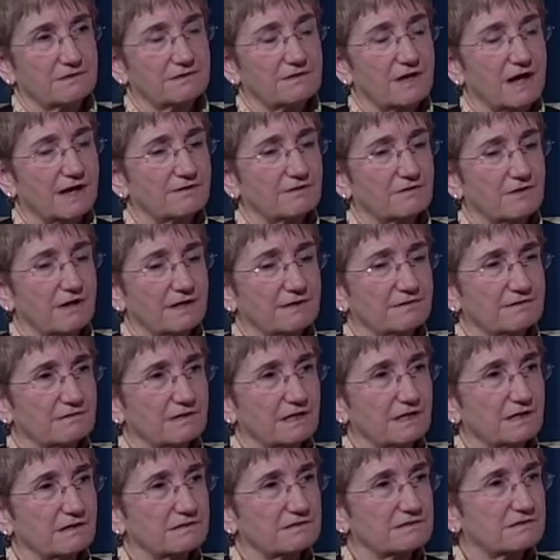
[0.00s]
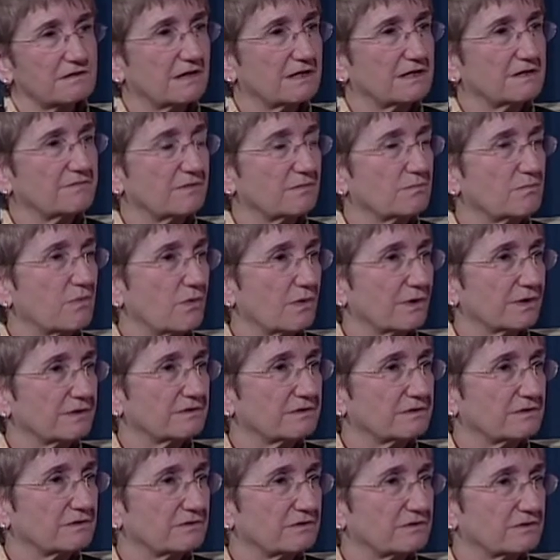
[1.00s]
I think it's kind of
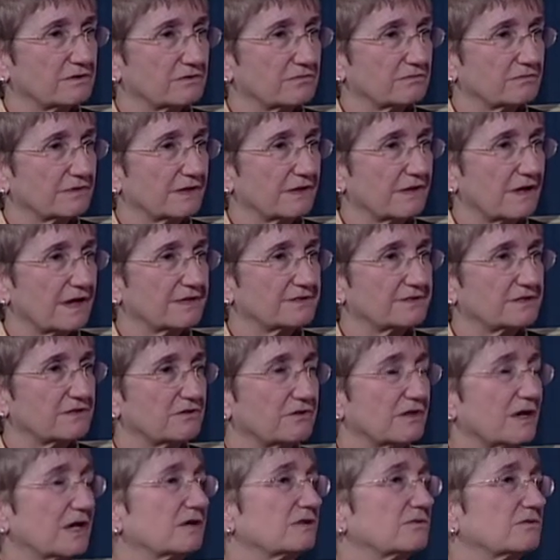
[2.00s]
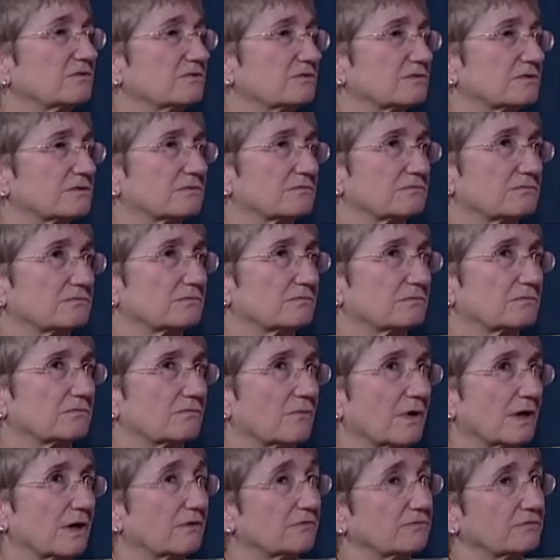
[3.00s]
important to realize that you can't use,
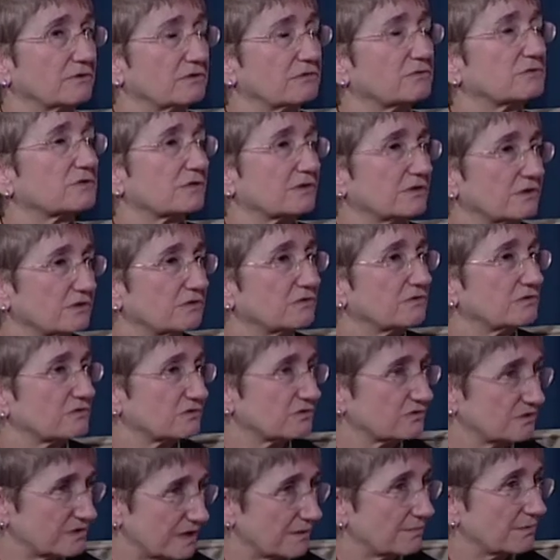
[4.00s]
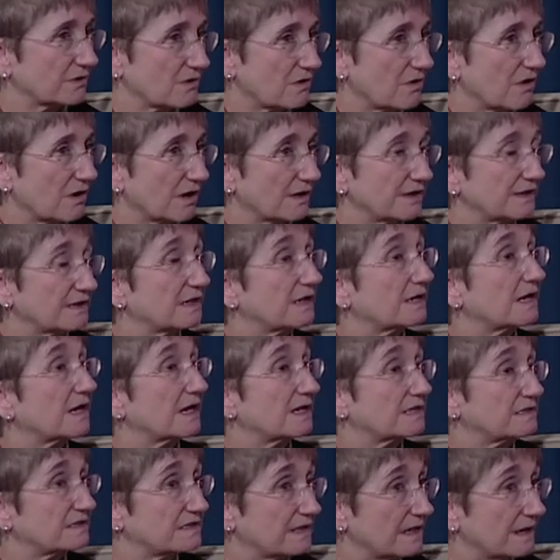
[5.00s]
well, usually you use your debit card in
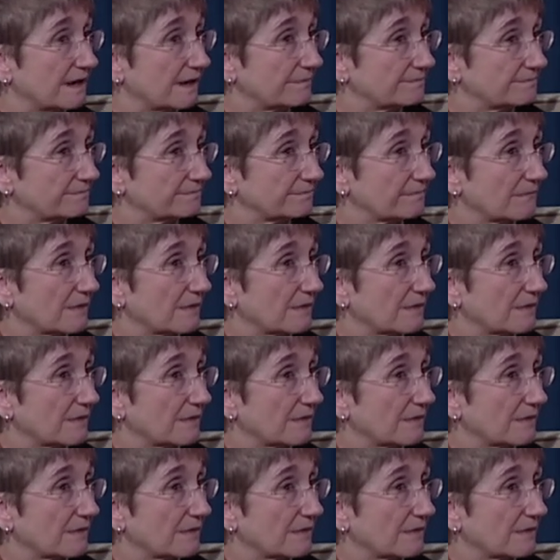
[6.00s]
an ATM.